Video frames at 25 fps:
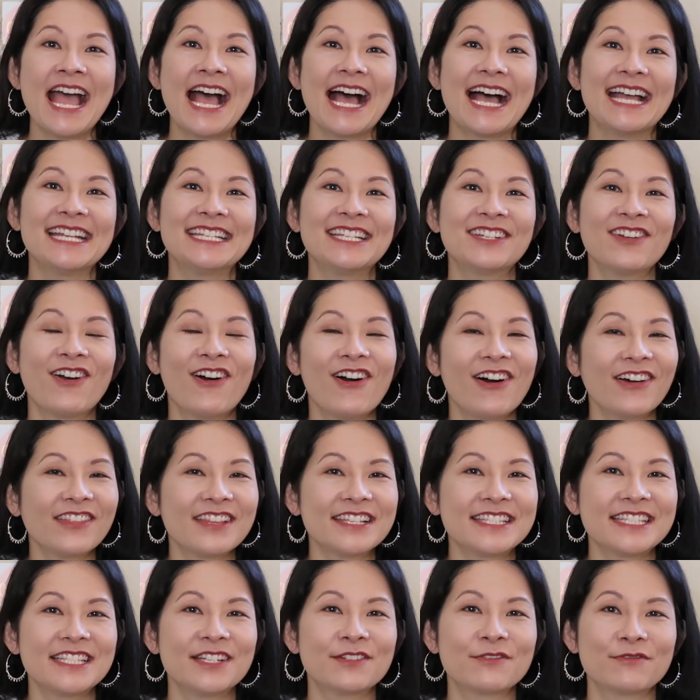I did haul
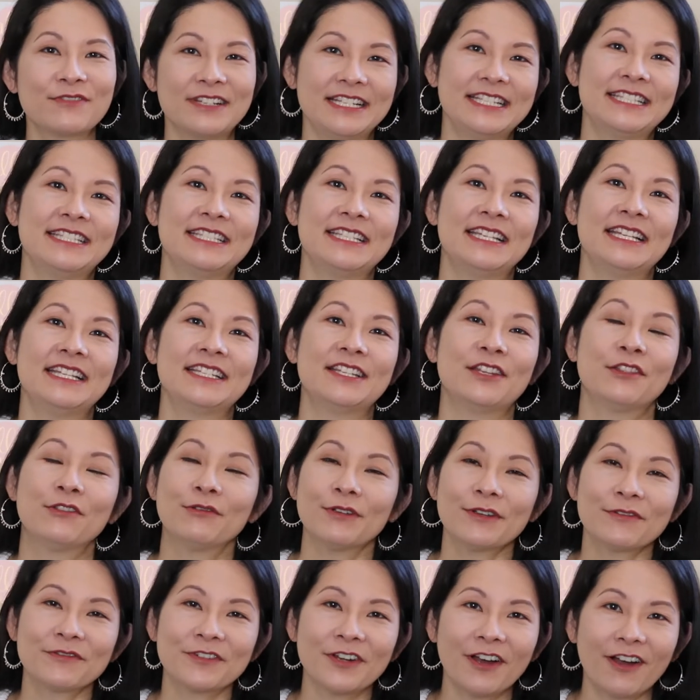this in a recent
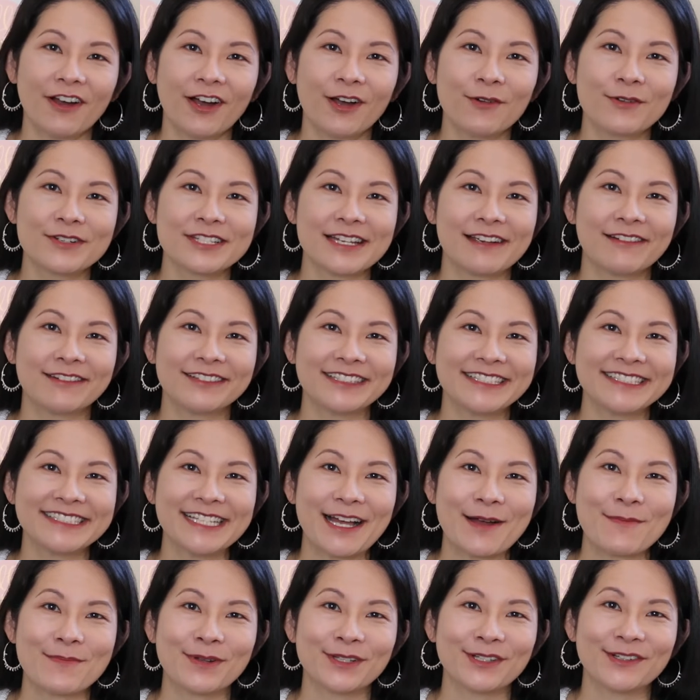thrift haul, which I will link
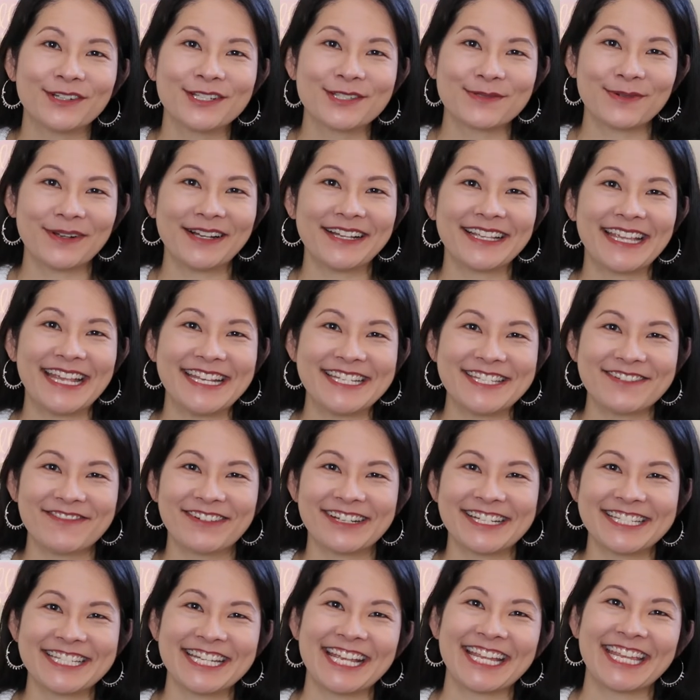down below as well in case you
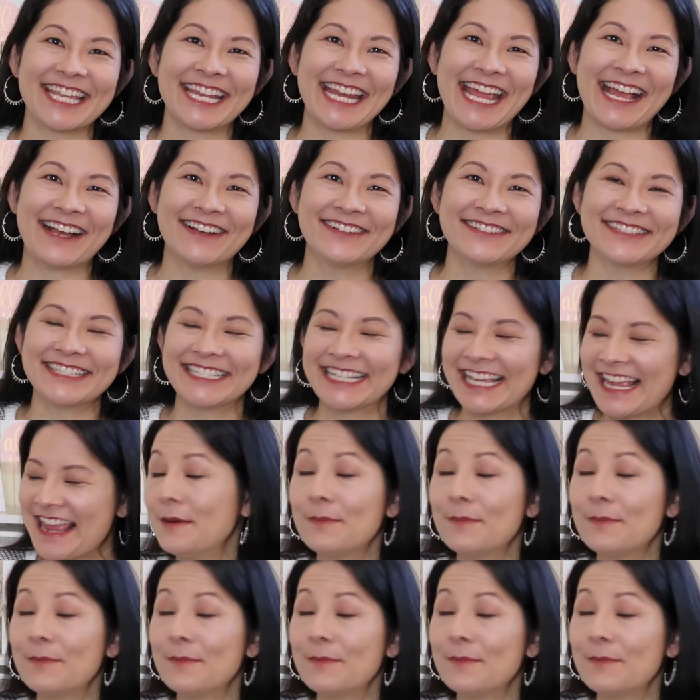want to check it out.